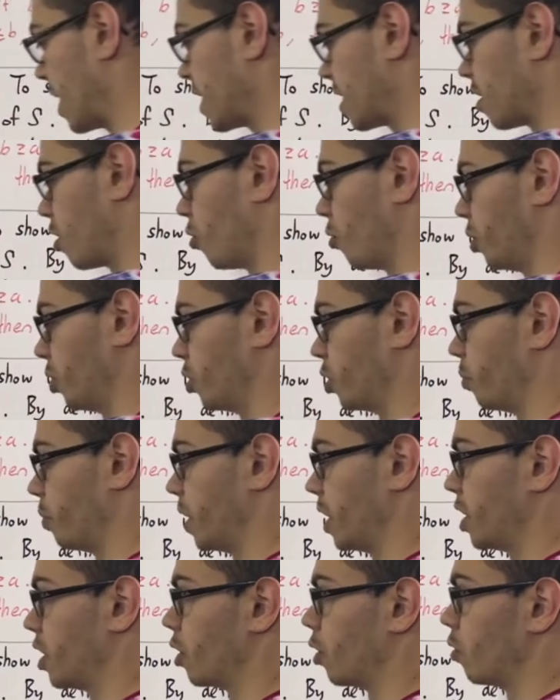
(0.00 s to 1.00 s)
than or equal to
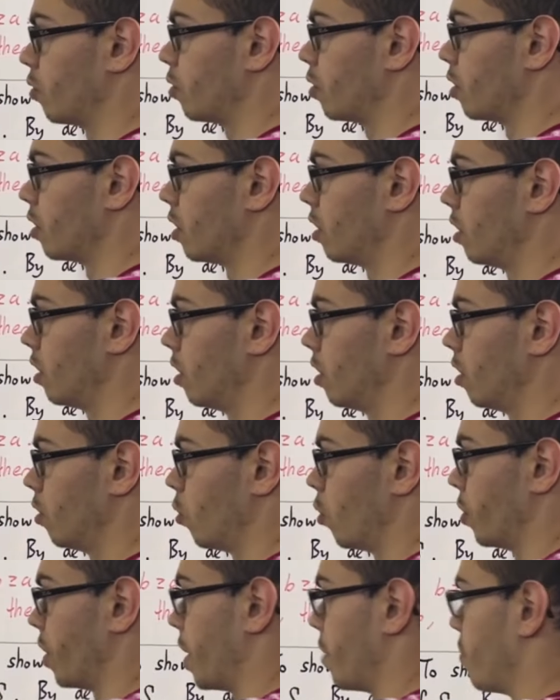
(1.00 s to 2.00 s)
B2, well
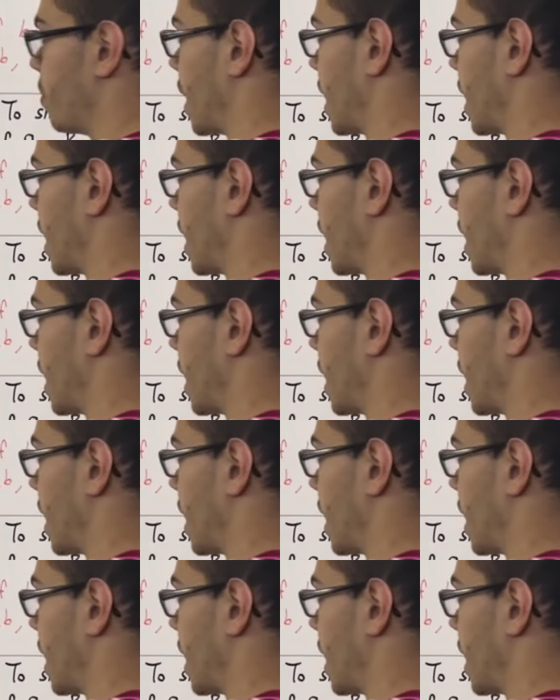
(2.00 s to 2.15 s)
then by